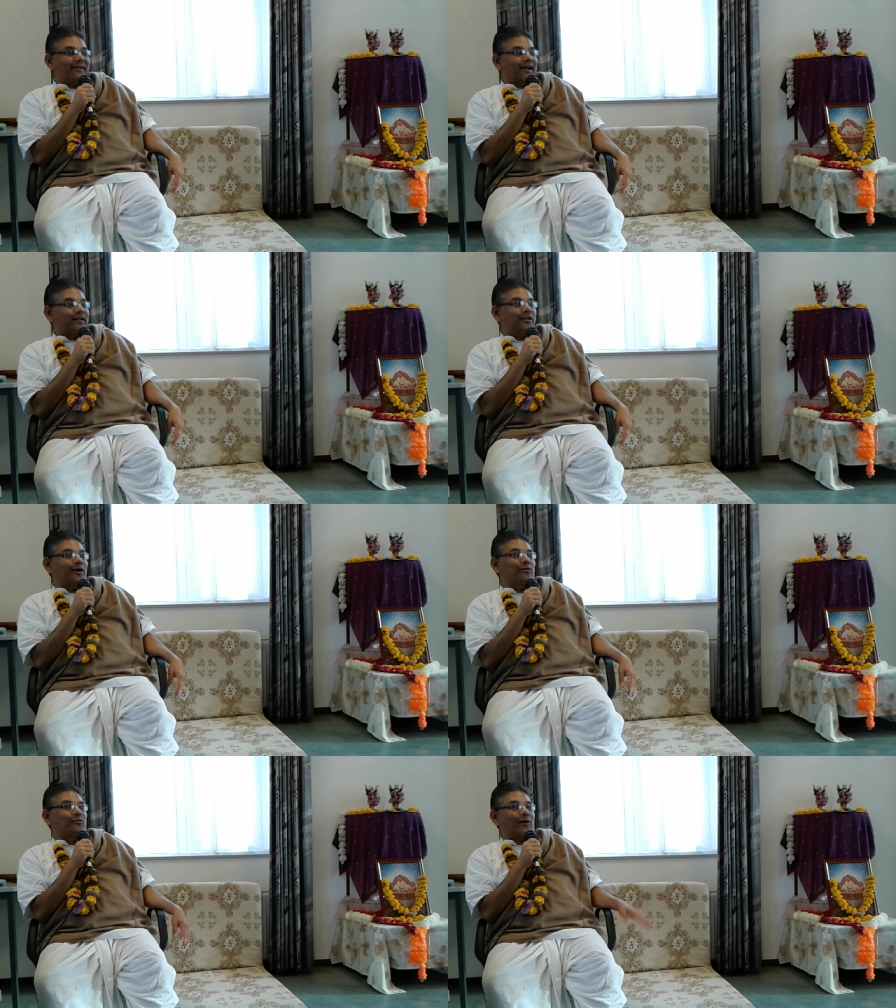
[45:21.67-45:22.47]
And they
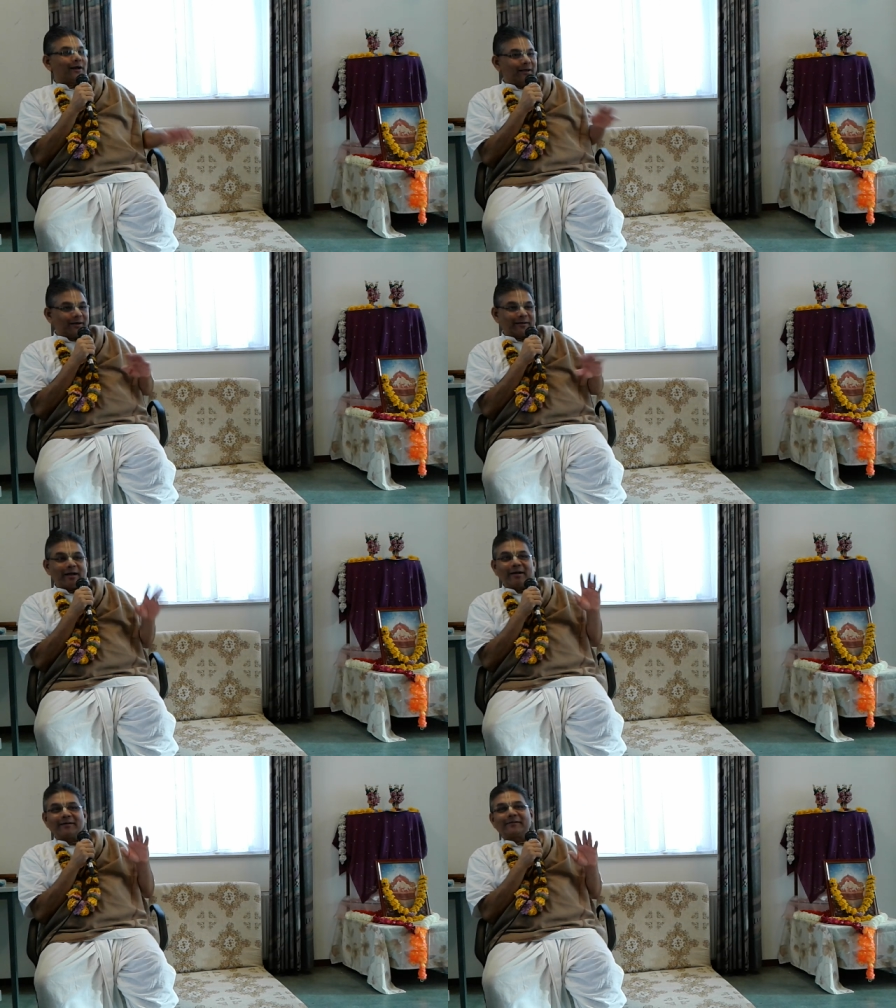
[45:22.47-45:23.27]
do Hari
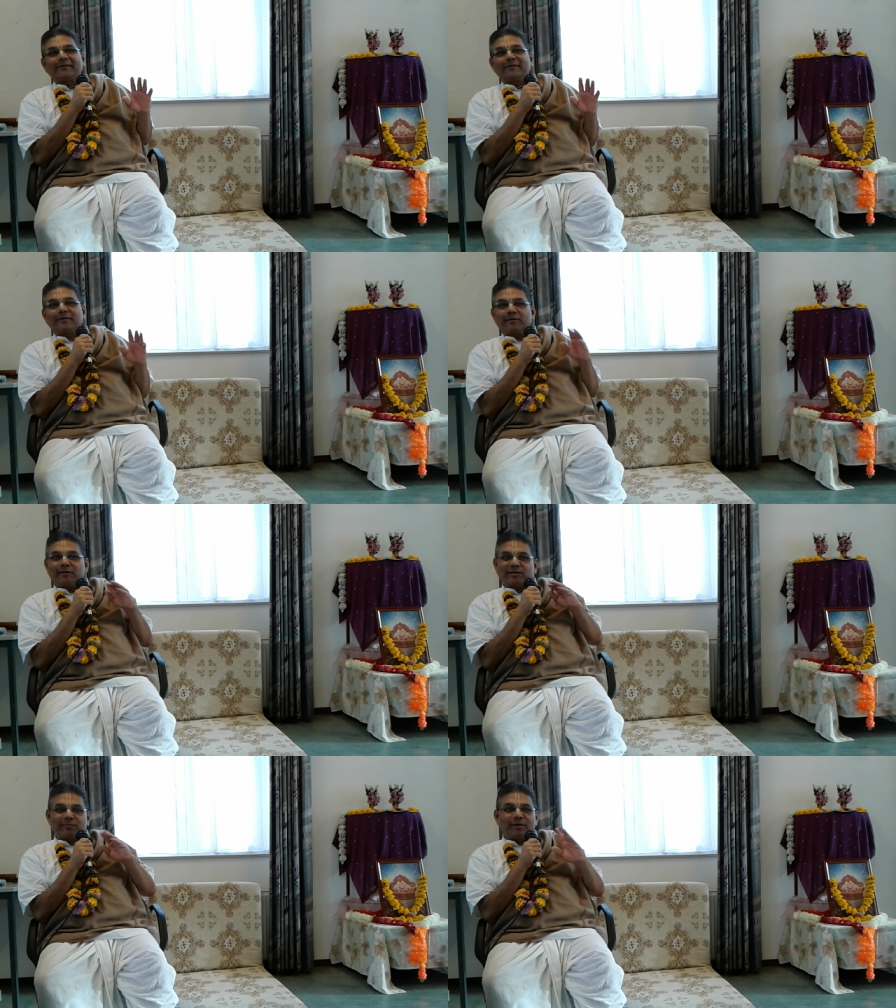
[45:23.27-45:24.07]
Katha, they
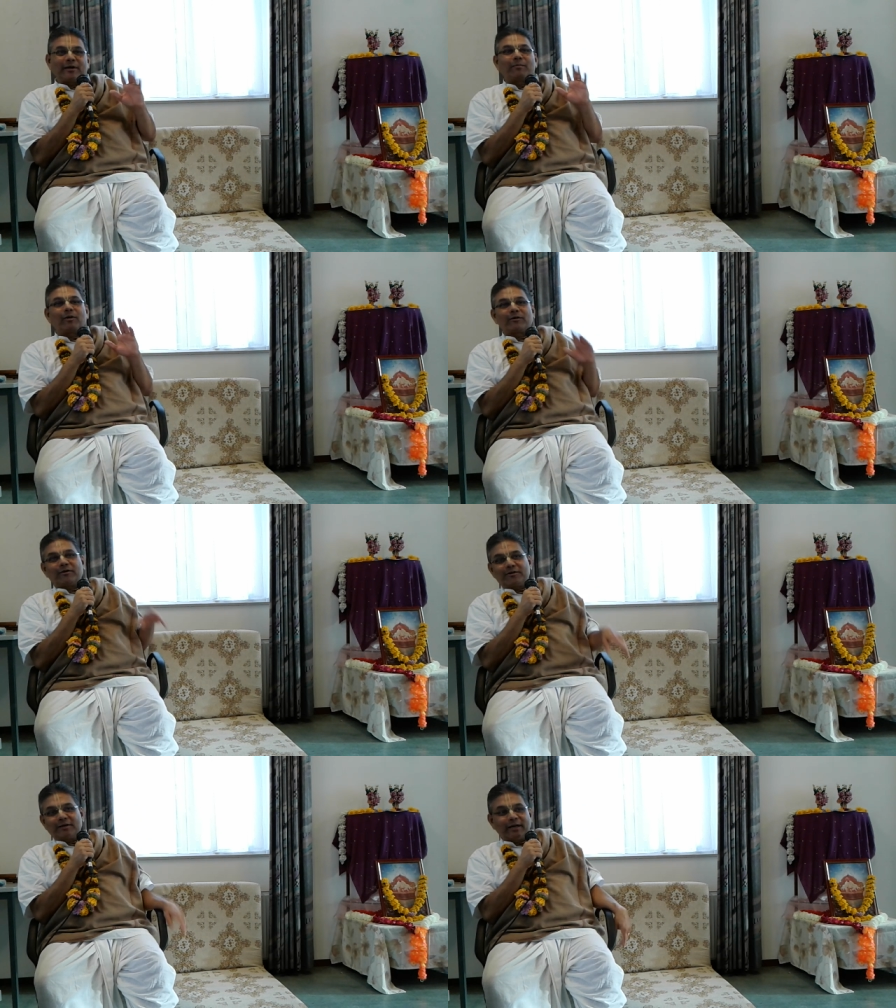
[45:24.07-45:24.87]
speak about
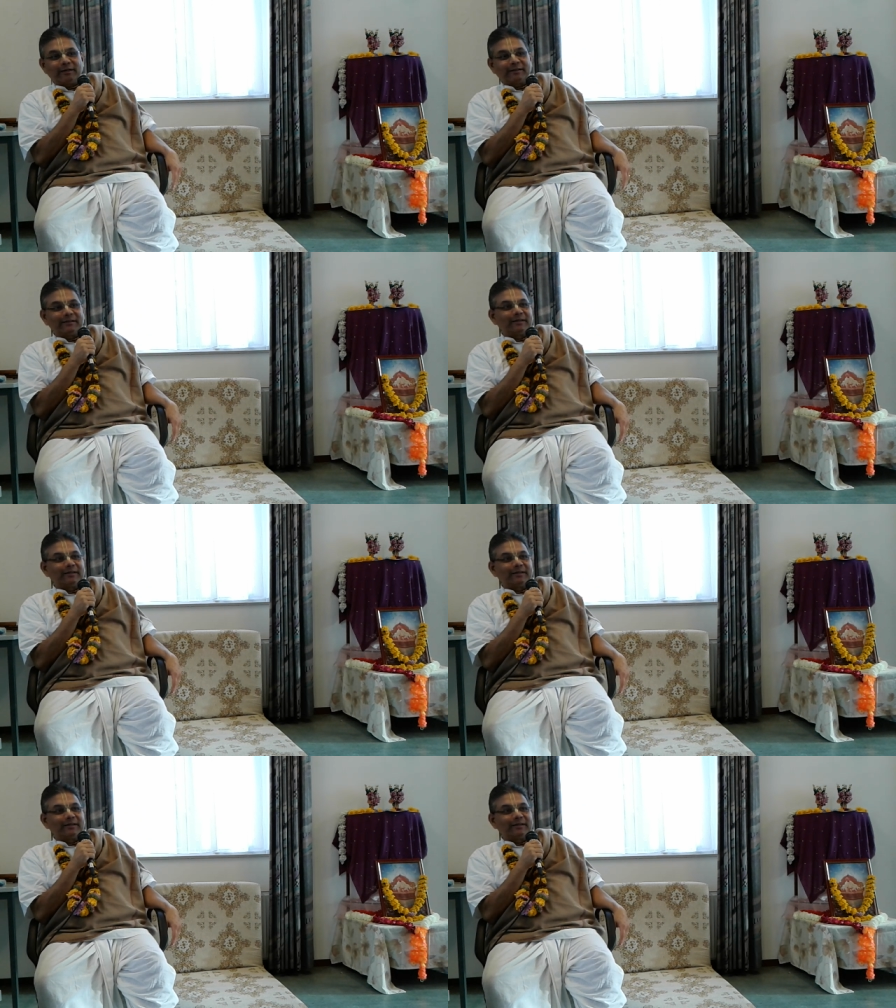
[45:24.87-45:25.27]
Krishna.